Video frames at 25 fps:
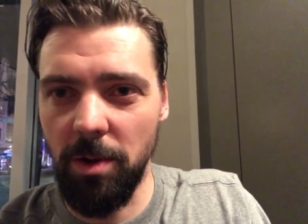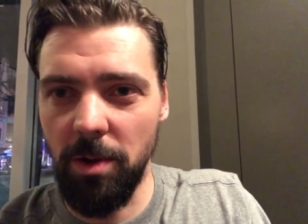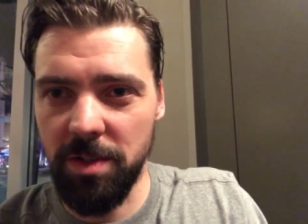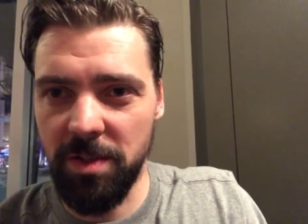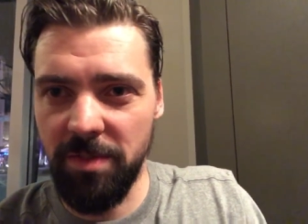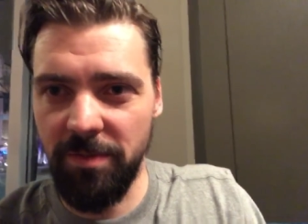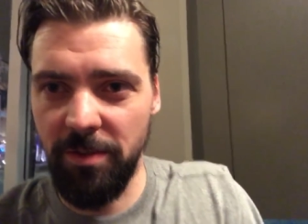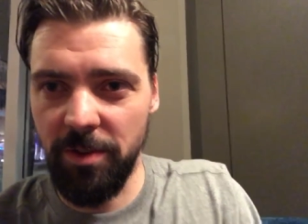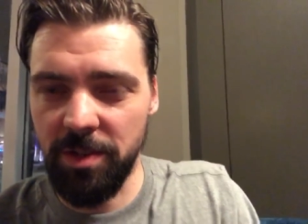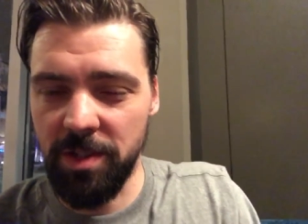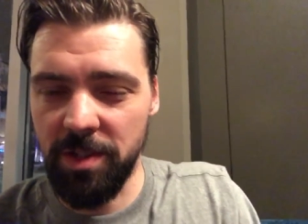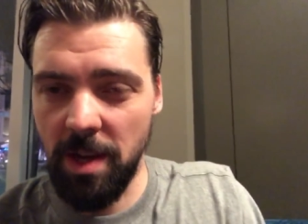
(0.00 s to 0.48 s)
This
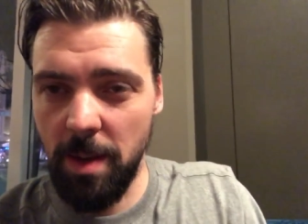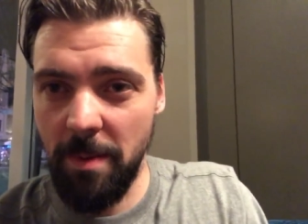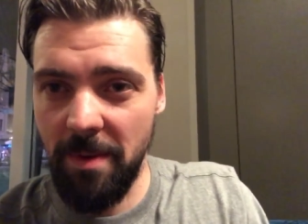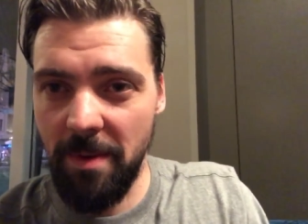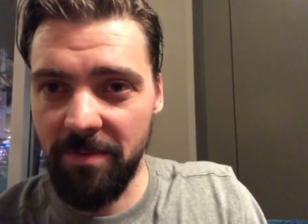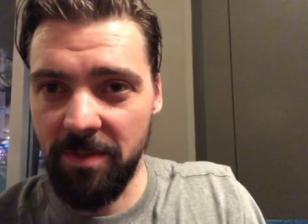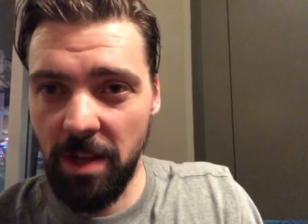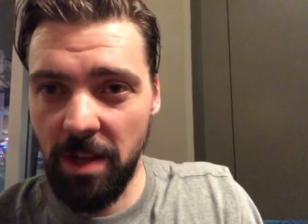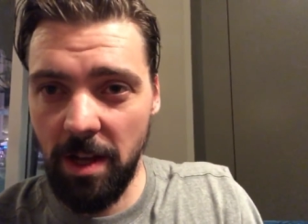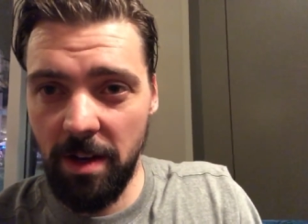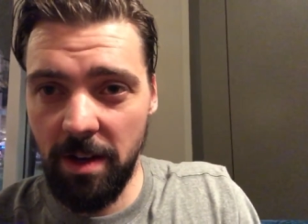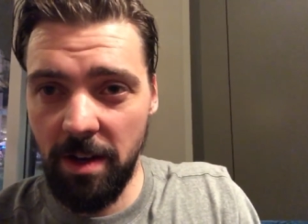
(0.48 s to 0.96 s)
is the first time
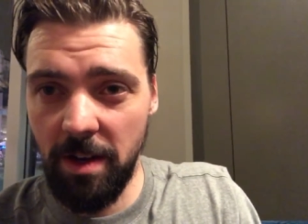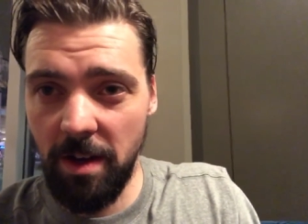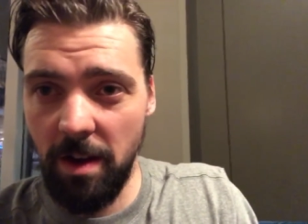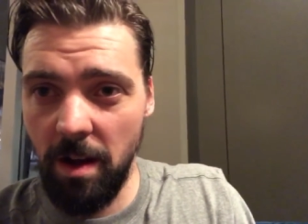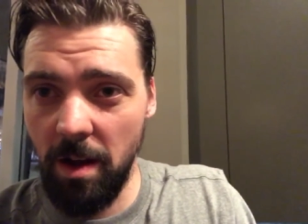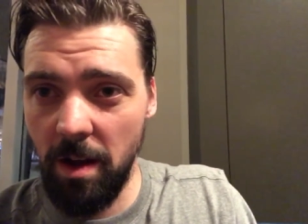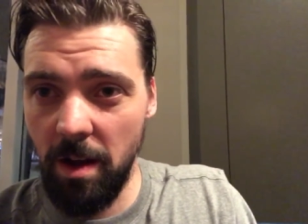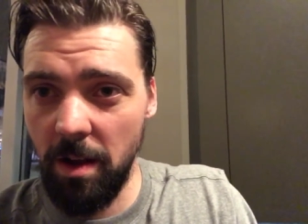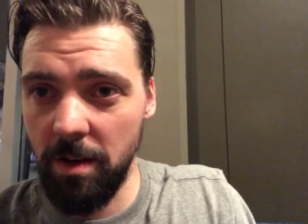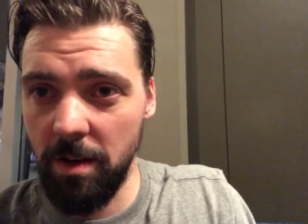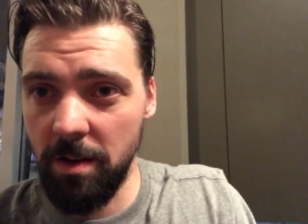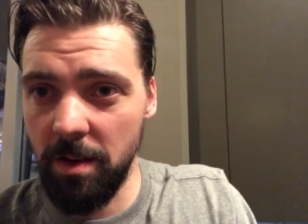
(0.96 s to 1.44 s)
I've done it
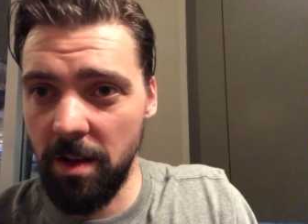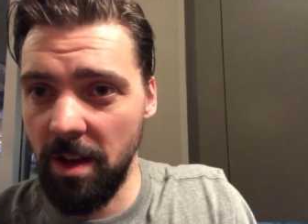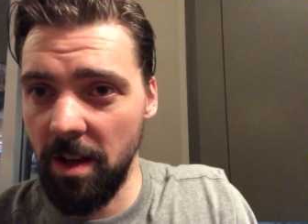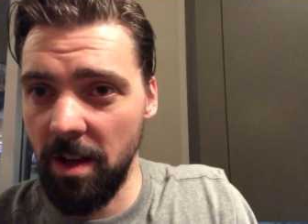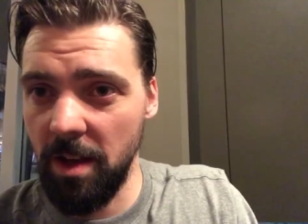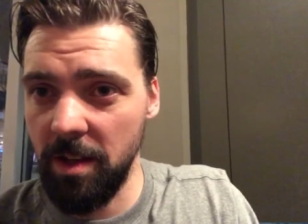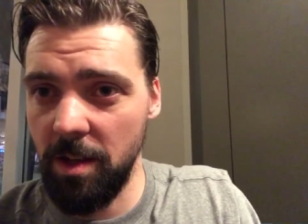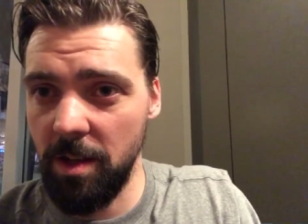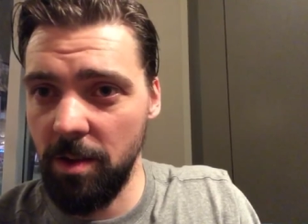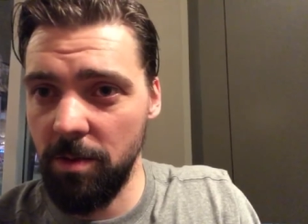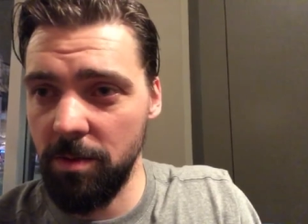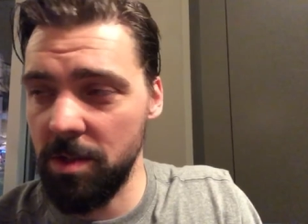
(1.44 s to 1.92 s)
on uh,
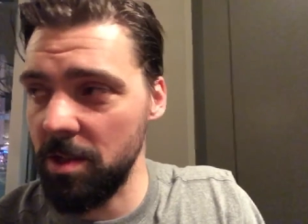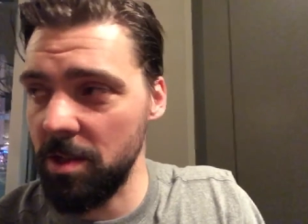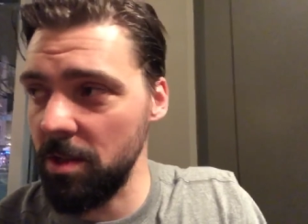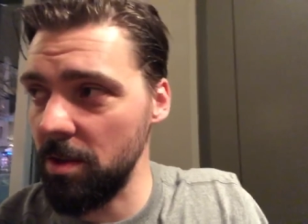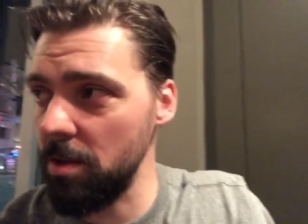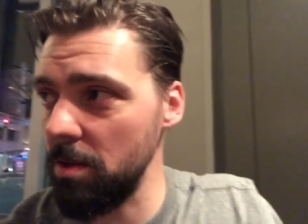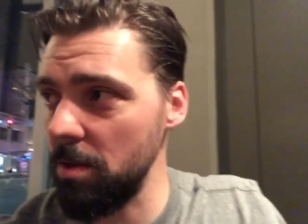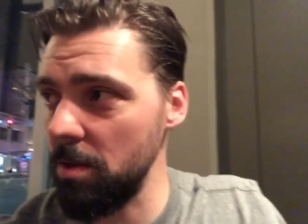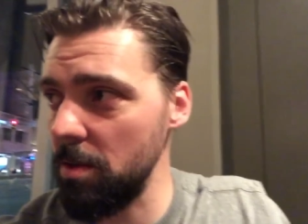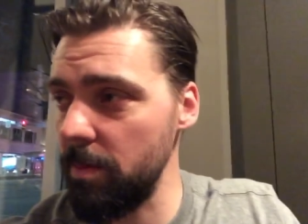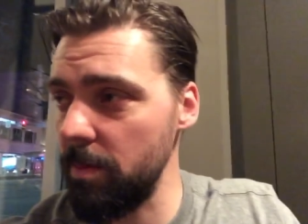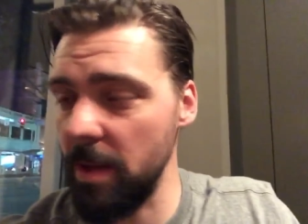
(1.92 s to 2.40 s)

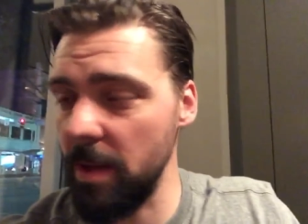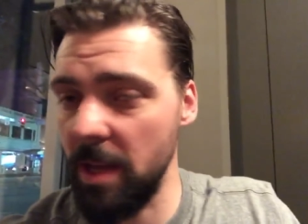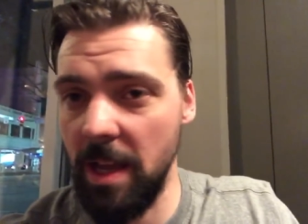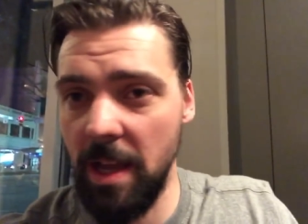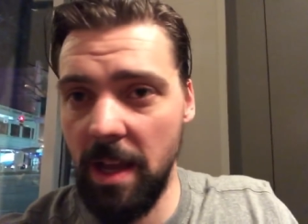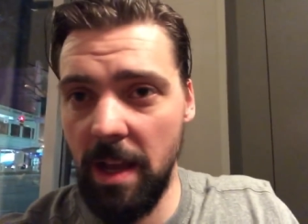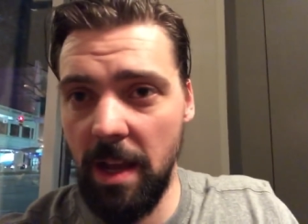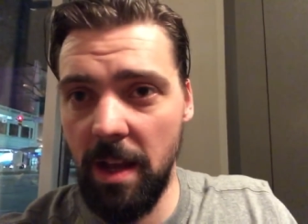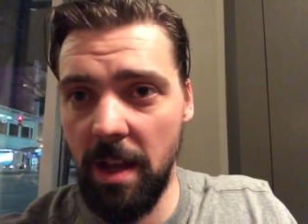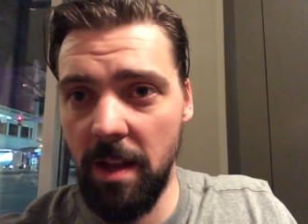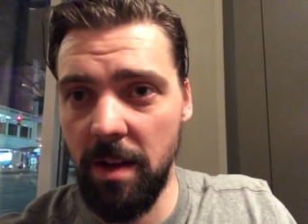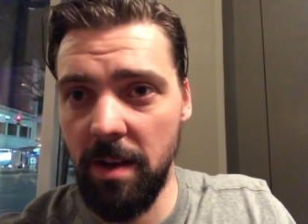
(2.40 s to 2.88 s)
YouTube,
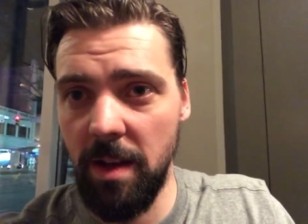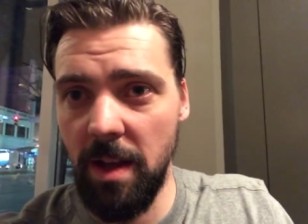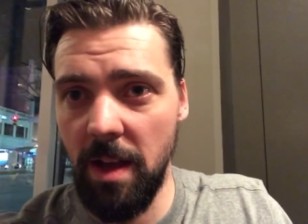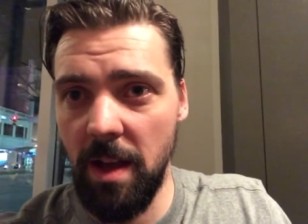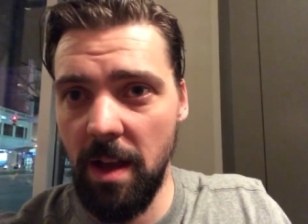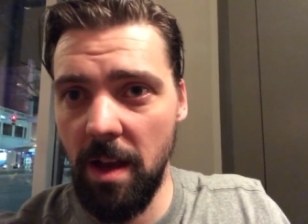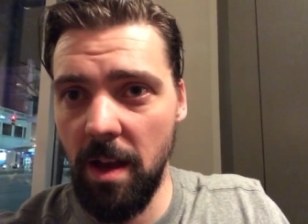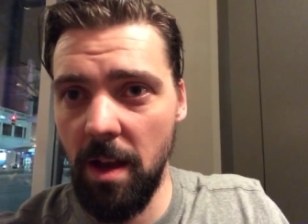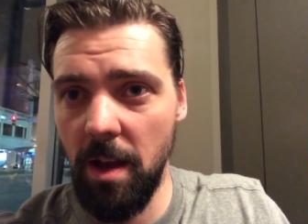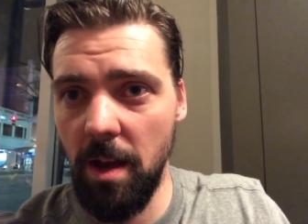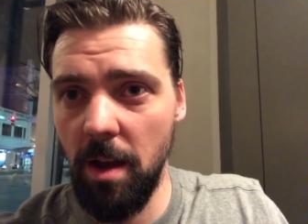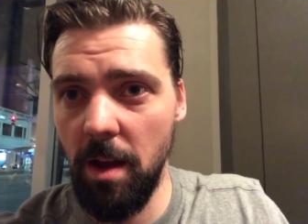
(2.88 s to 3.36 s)
and
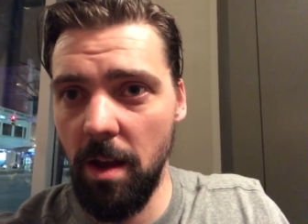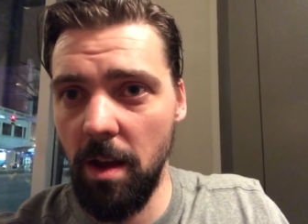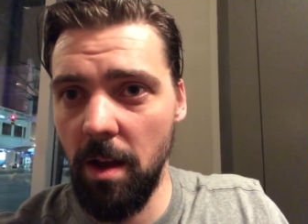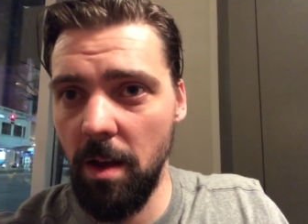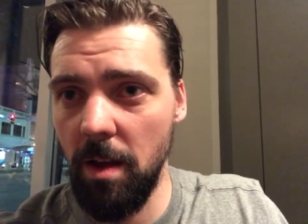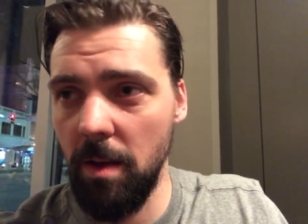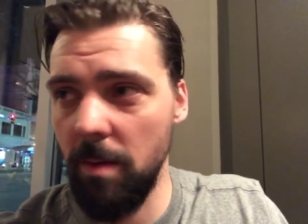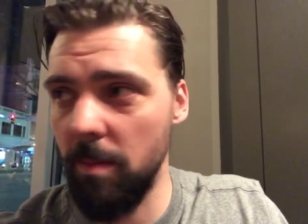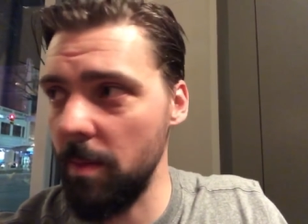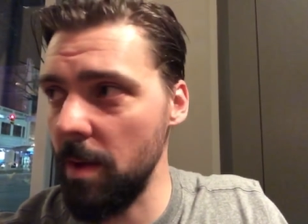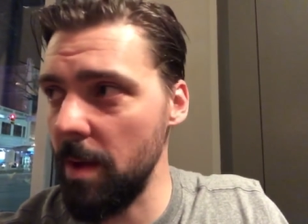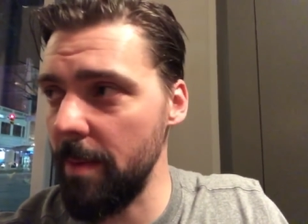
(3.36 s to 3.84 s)

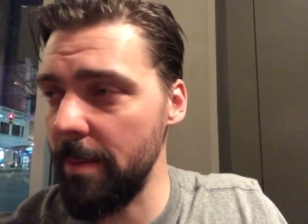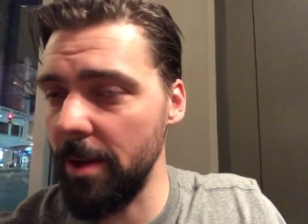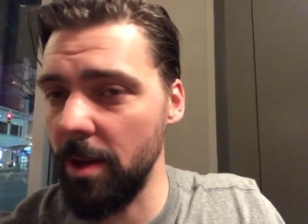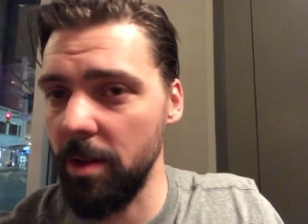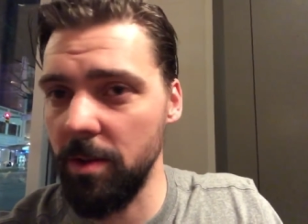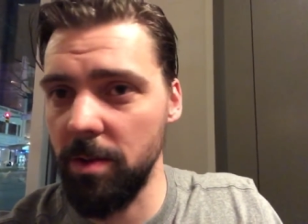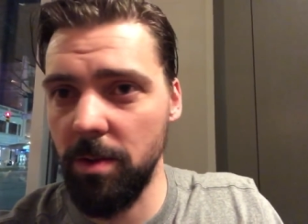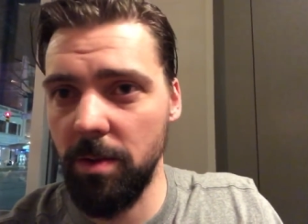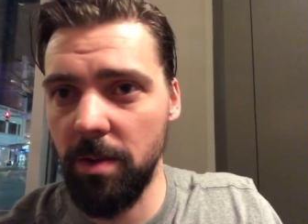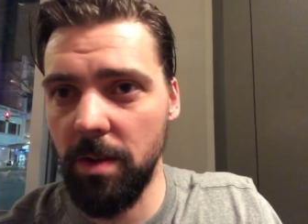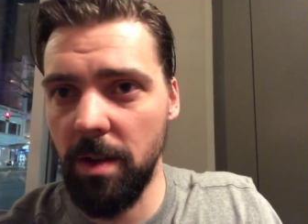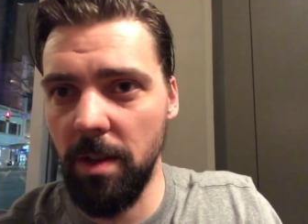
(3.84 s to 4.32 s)
uh, maybe I'll
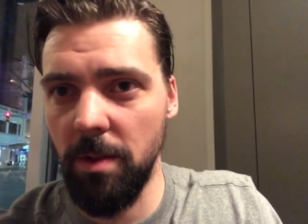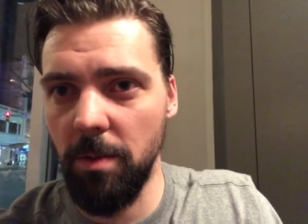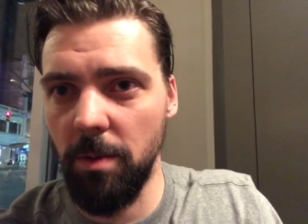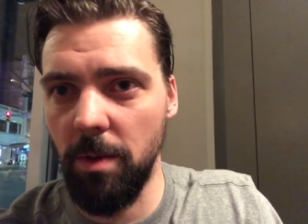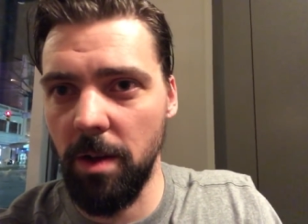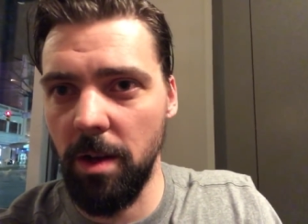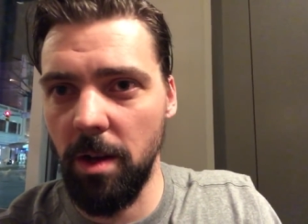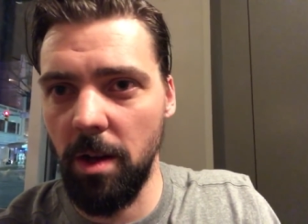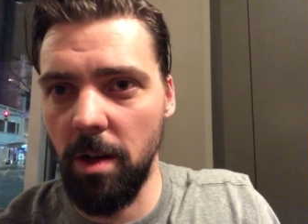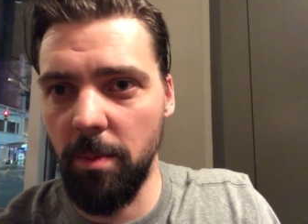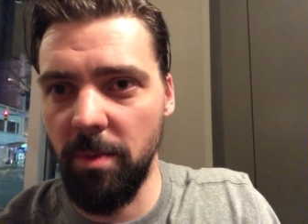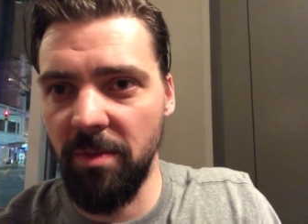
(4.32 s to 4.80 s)
do another
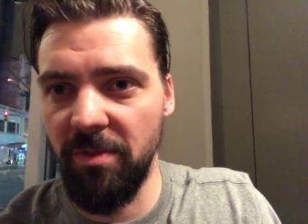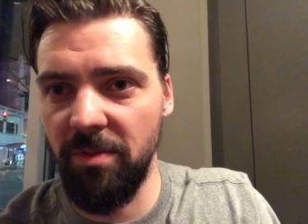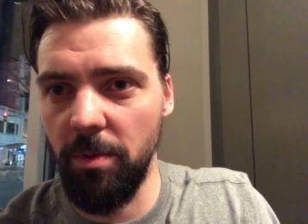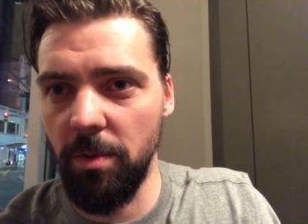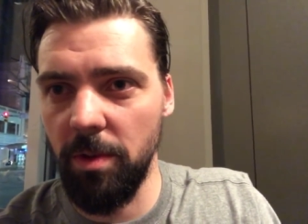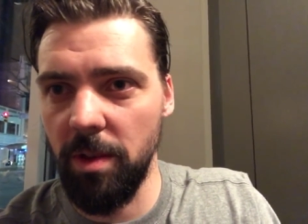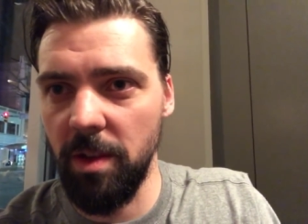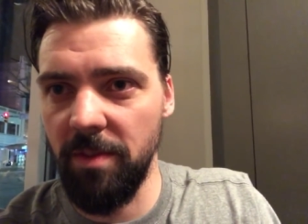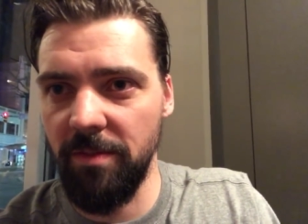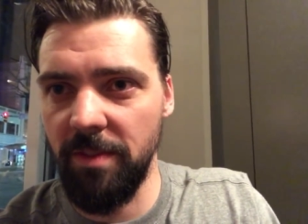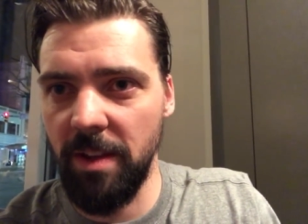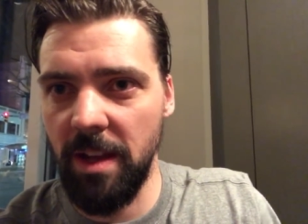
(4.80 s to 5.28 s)
one here before
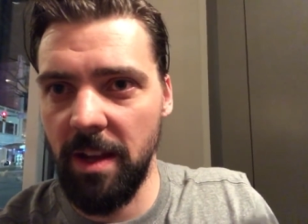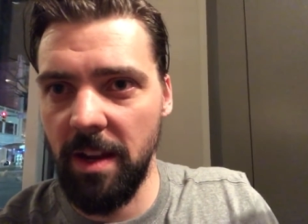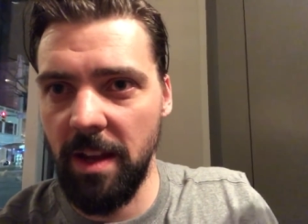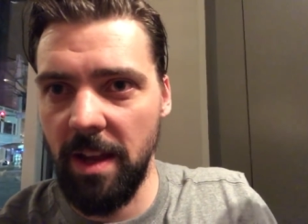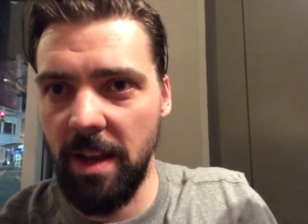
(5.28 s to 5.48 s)
the event